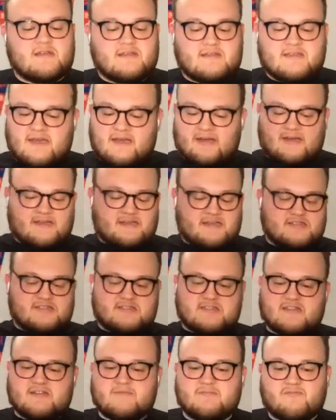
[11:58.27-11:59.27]
Yeah, I
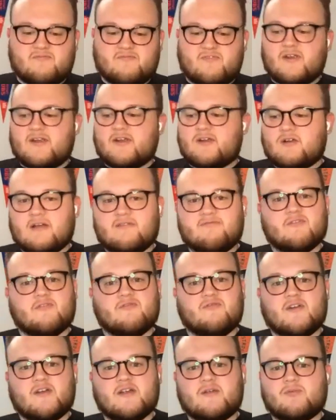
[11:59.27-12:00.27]
just am very grateful,
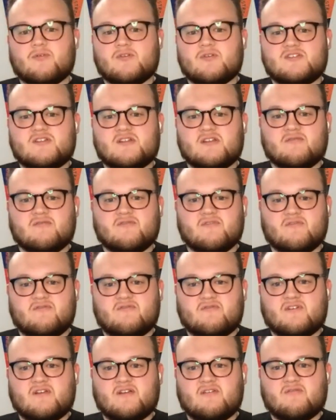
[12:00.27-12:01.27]
very
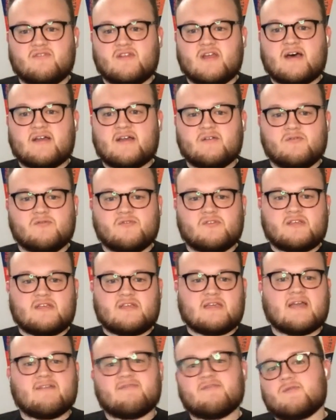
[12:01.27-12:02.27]
appreciative of not
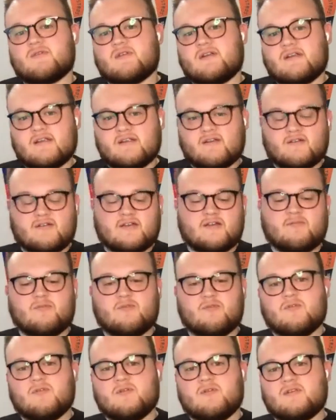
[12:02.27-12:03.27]
only everyone at Arrowhead
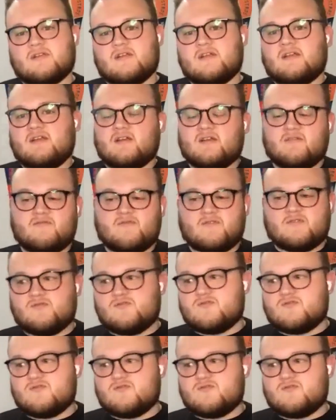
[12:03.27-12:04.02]
Report, of you,